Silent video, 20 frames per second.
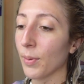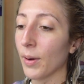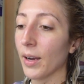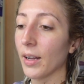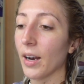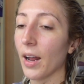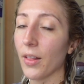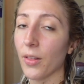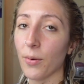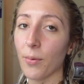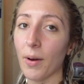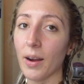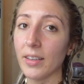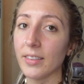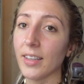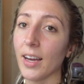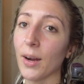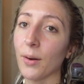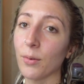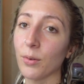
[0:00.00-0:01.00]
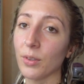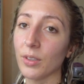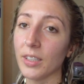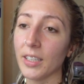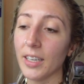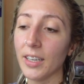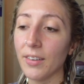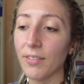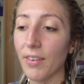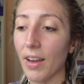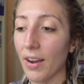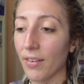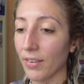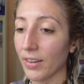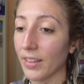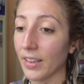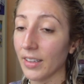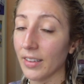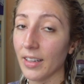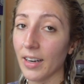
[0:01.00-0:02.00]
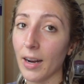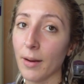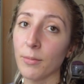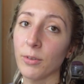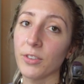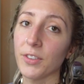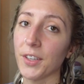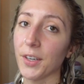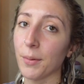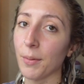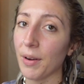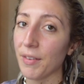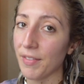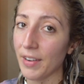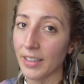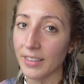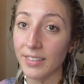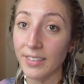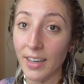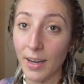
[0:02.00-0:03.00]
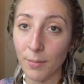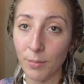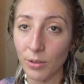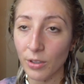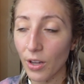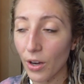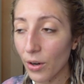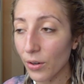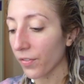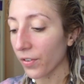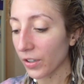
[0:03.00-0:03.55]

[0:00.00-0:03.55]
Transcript: but otherwise I will leave everything that I'm using on my face down below.